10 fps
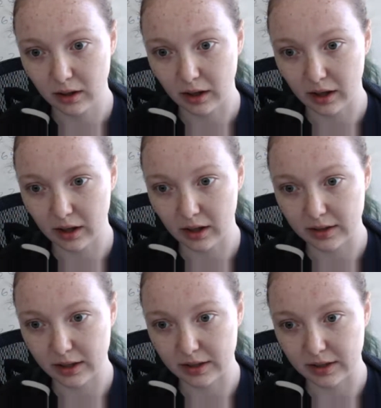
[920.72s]

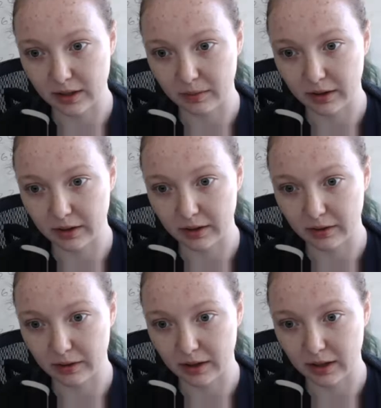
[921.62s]
Sarah said, what are the
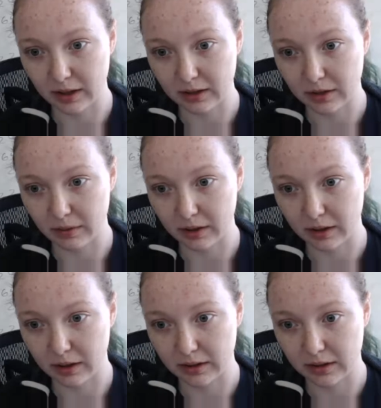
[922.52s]
3 things you
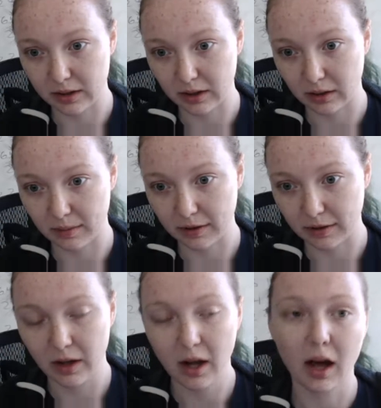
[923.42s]
wanted us to talk about
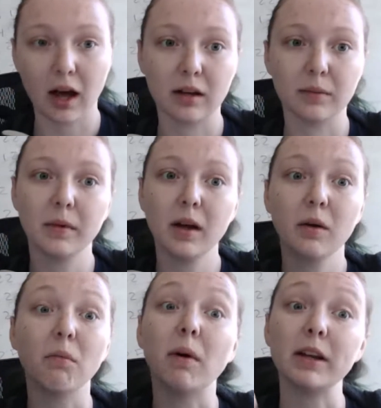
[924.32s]
too?
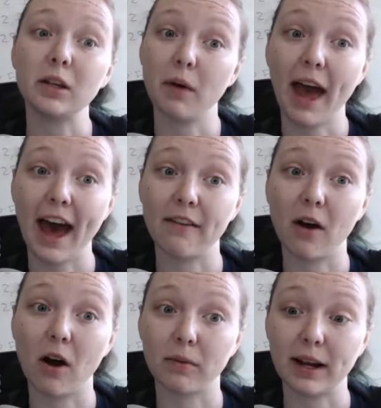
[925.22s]
What you have
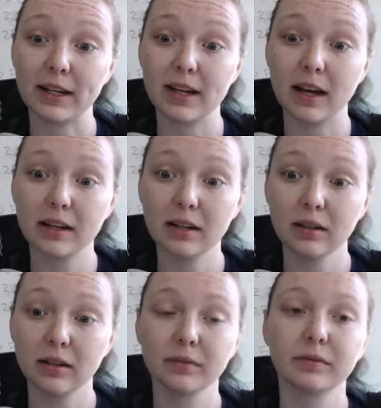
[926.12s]
already done,
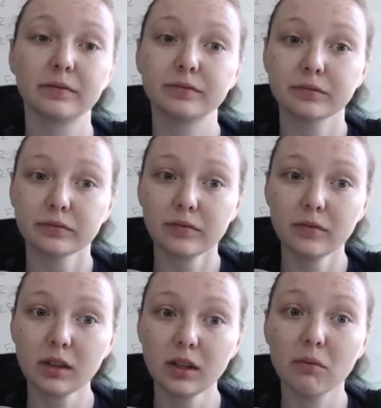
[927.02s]

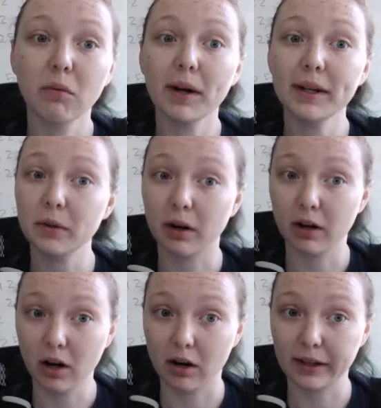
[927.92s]
what you are
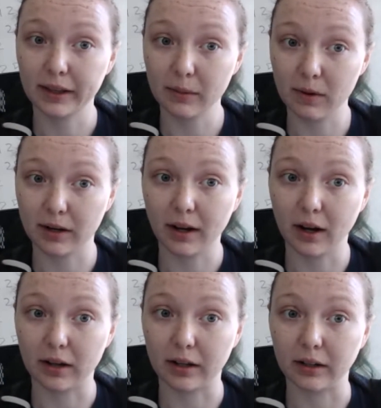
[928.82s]
currently working
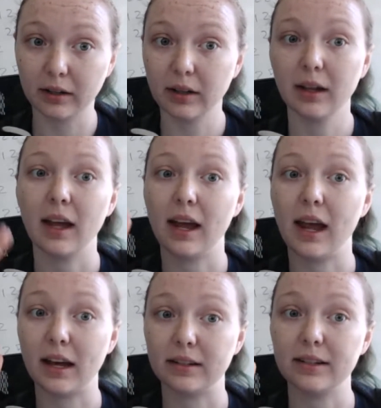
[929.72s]
on,
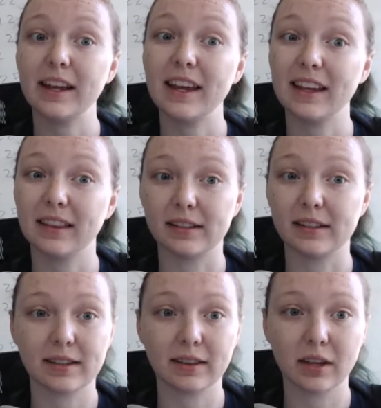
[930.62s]
and
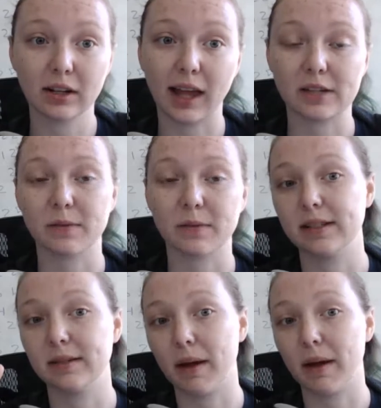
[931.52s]
this last one
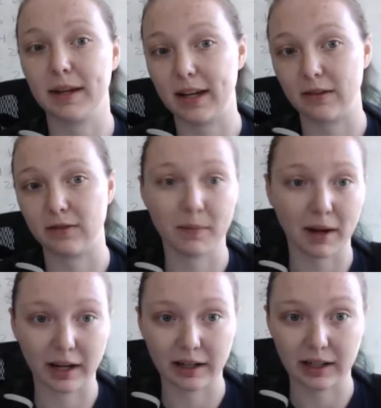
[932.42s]
is might be an if, you
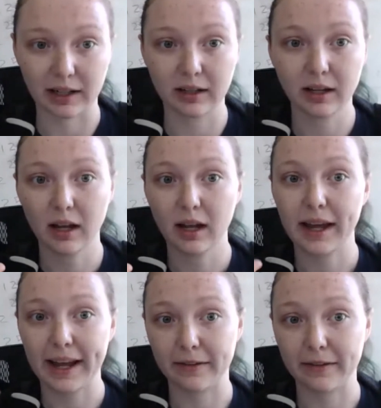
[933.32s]
might not need it,
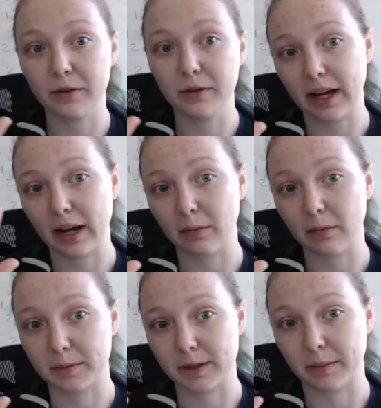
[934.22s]
if you need help
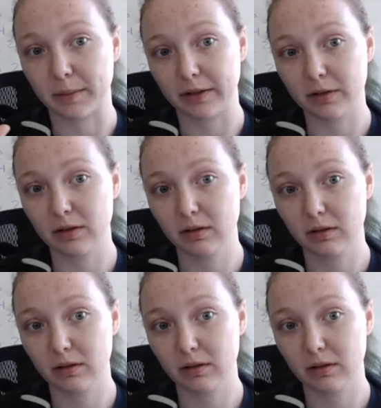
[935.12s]
from someone else.